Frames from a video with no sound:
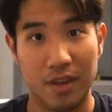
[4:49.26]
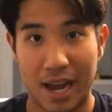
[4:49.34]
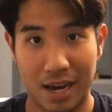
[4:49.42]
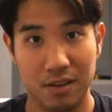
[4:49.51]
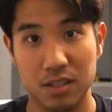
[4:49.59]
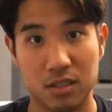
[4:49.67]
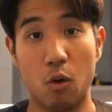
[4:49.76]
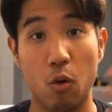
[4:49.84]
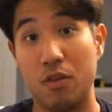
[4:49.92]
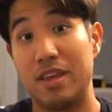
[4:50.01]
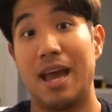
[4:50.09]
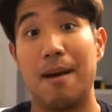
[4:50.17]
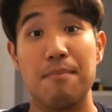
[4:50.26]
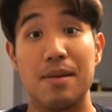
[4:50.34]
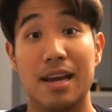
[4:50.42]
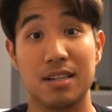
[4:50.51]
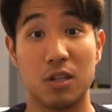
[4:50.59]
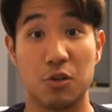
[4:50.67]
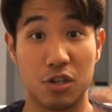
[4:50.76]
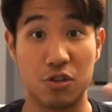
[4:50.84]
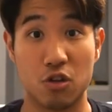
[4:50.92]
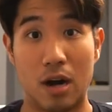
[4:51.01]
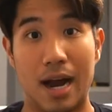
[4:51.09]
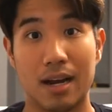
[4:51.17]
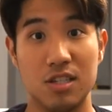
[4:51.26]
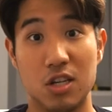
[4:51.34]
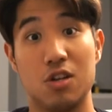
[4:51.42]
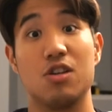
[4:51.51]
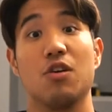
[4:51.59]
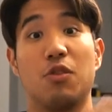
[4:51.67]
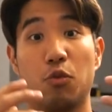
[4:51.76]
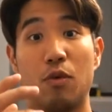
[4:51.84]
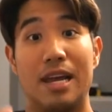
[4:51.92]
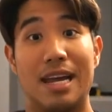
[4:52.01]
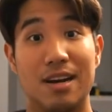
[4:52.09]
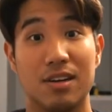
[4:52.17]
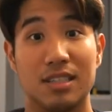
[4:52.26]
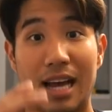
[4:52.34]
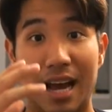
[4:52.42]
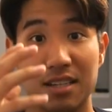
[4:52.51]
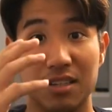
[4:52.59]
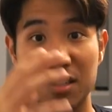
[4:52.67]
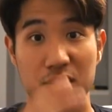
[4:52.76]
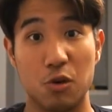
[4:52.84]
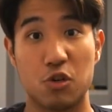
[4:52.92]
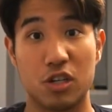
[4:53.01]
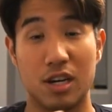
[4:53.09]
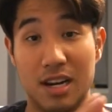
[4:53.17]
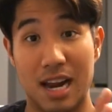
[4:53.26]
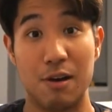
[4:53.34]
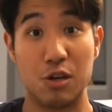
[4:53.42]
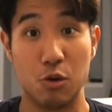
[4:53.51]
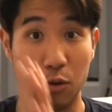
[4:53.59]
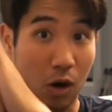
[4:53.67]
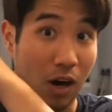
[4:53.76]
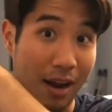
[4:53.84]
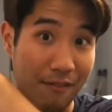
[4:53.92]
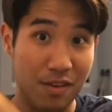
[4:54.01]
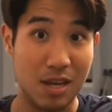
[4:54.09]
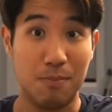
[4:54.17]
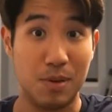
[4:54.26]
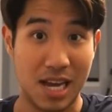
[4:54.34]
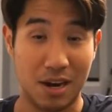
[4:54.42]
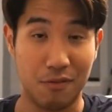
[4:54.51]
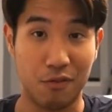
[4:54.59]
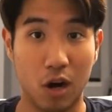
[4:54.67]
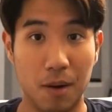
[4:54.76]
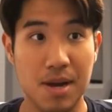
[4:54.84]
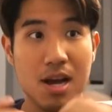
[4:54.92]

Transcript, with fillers: the analyst or the MBA associate track, done your three years as an associate, and now you are a VP at a firm,